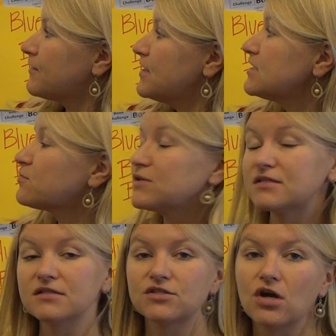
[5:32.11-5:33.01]
This
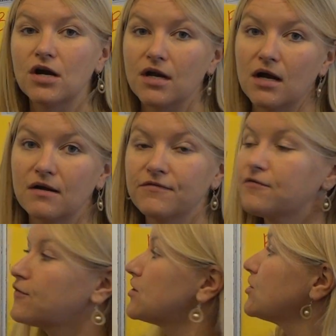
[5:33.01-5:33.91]
was the start of the
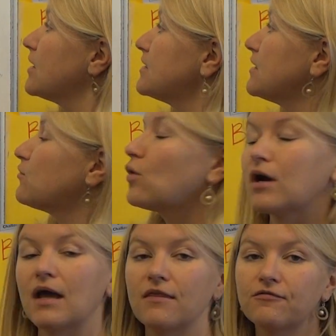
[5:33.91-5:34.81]
French and Indian
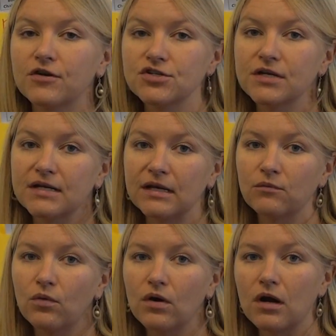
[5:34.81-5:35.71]
War, and the French and
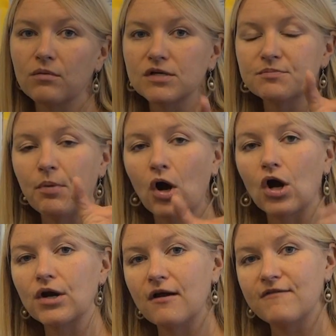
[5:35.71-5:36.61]
Indian War was
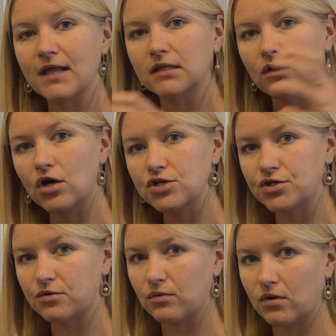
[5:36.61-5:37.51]
part of a
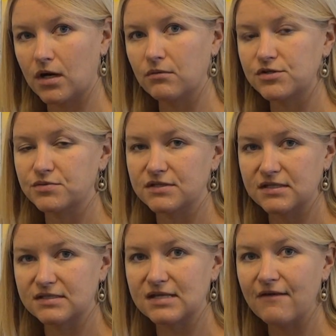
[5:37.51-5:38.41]
larger war, which was the
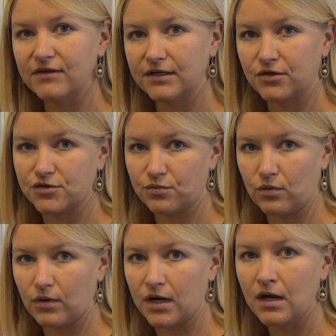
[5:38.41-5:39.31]
7 Years'
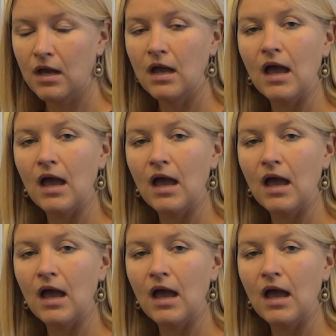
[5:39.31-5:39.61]
War,